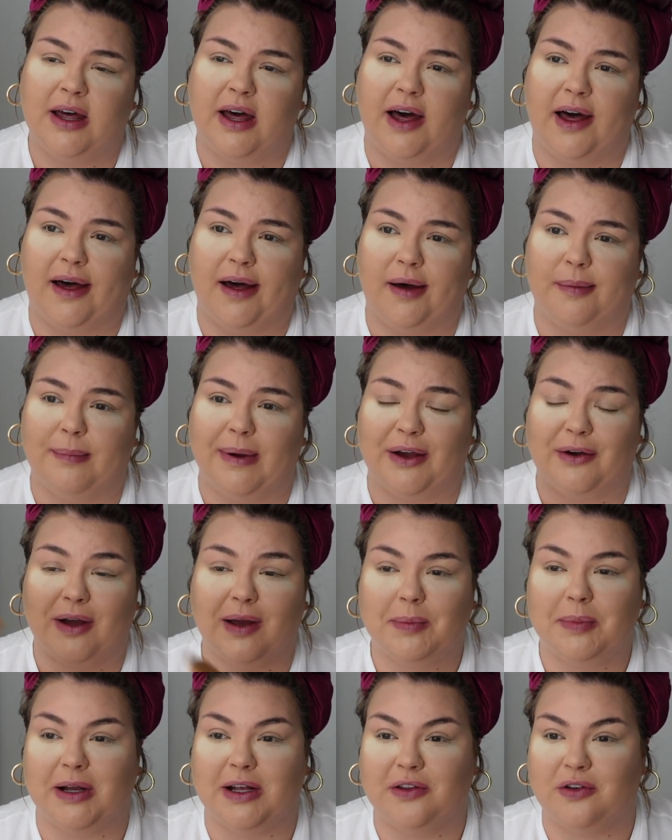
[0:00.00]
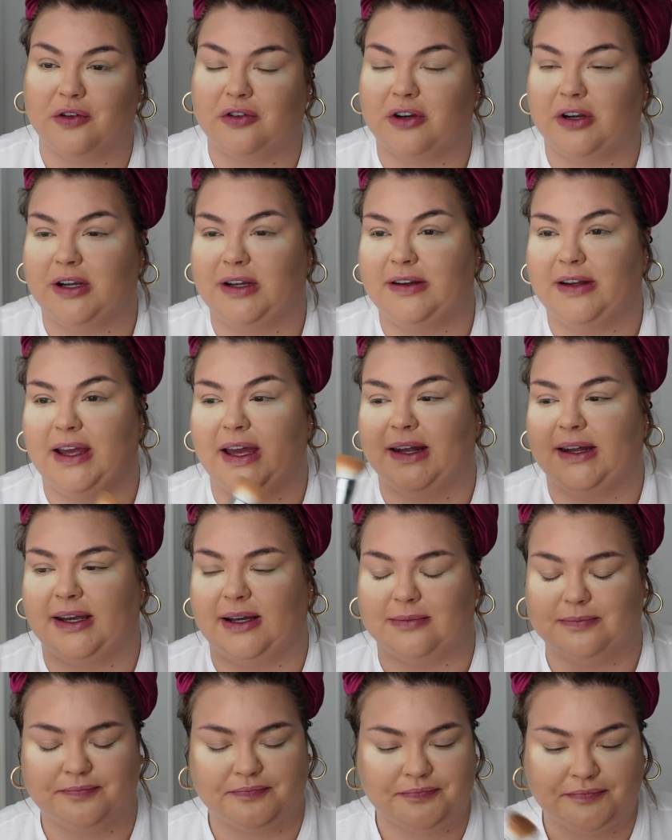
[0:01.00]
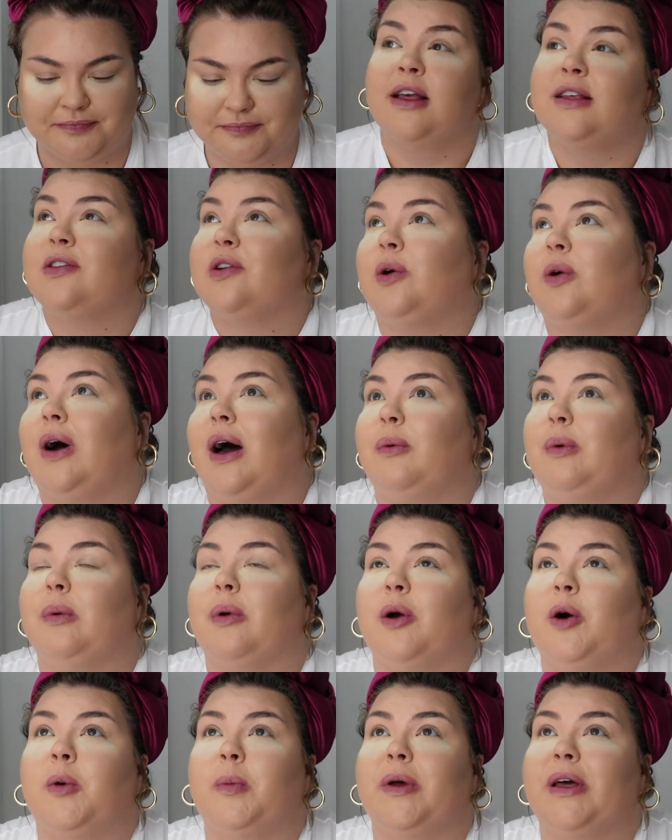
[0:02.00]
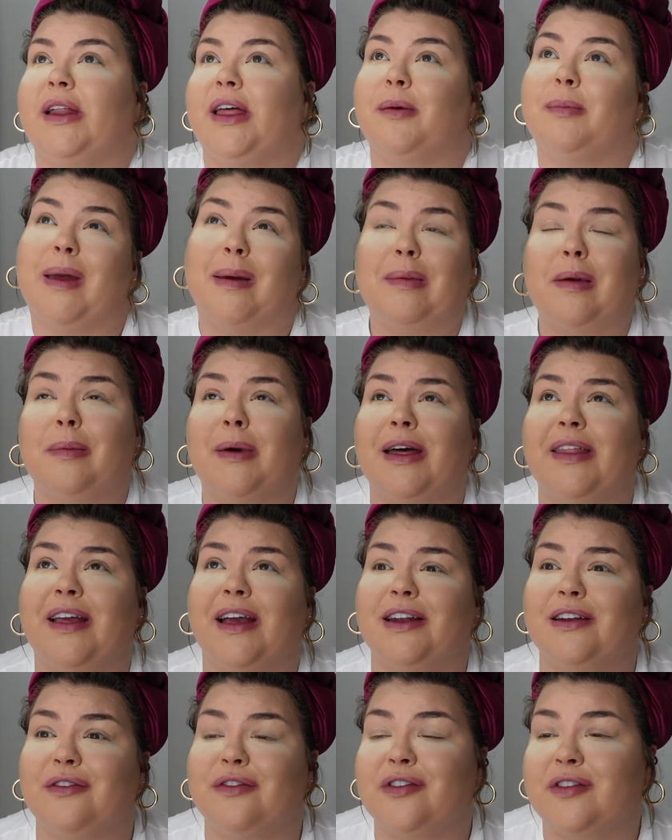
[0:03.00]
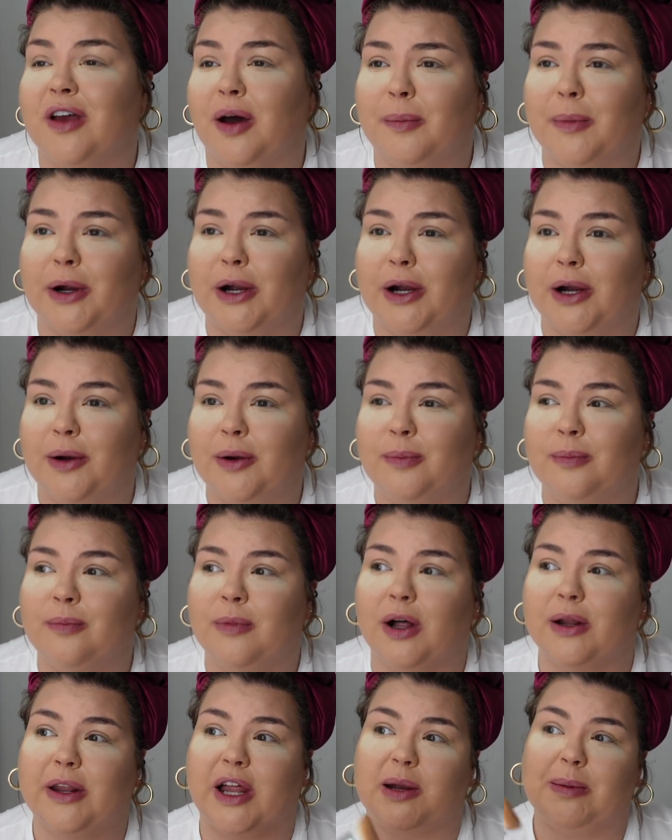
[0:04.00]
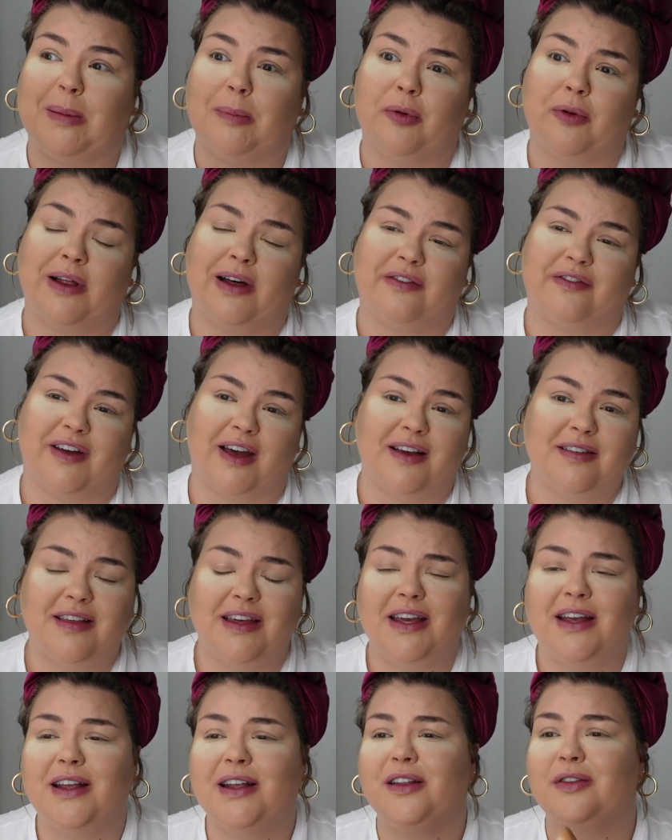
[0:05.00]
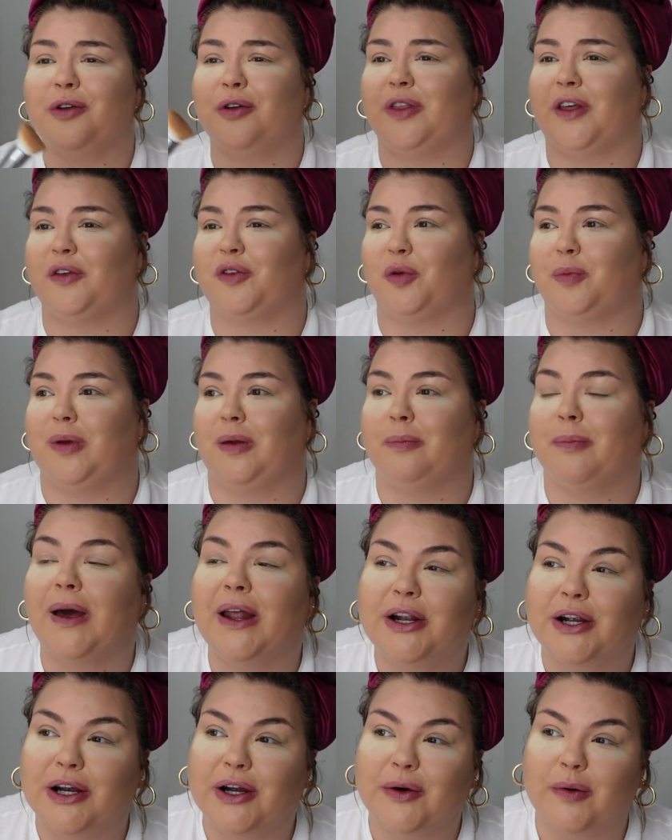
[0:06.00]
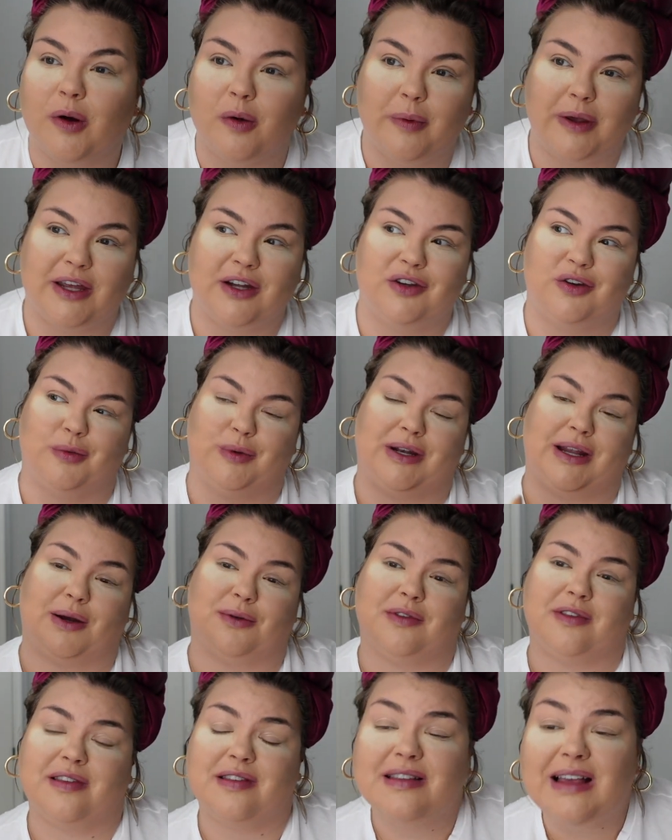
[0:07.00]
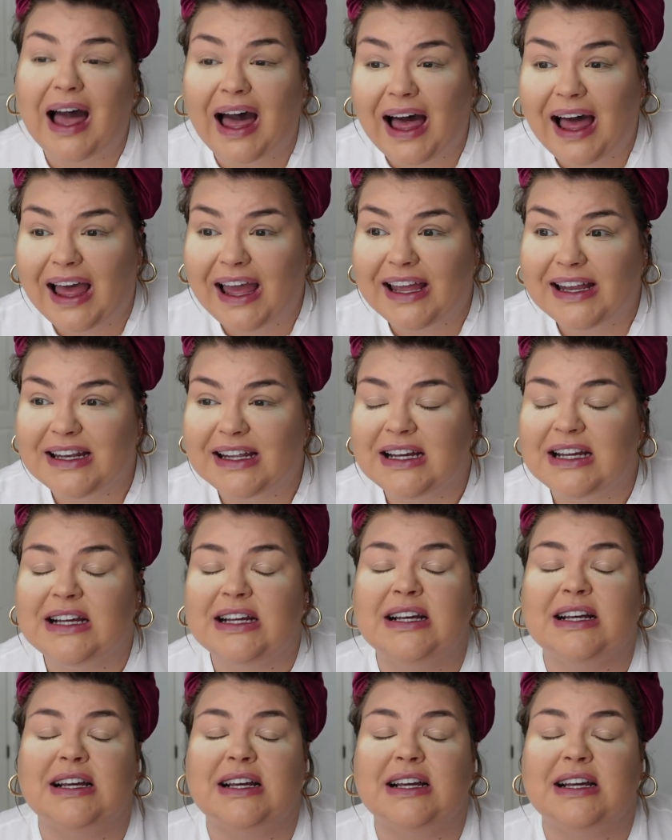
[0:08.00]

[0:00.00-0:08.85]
Um, my grandparents are starting to get it. So we were hoping like maybe by the end of summer, a lot of people have vaccines or things will be better or we could do it outside.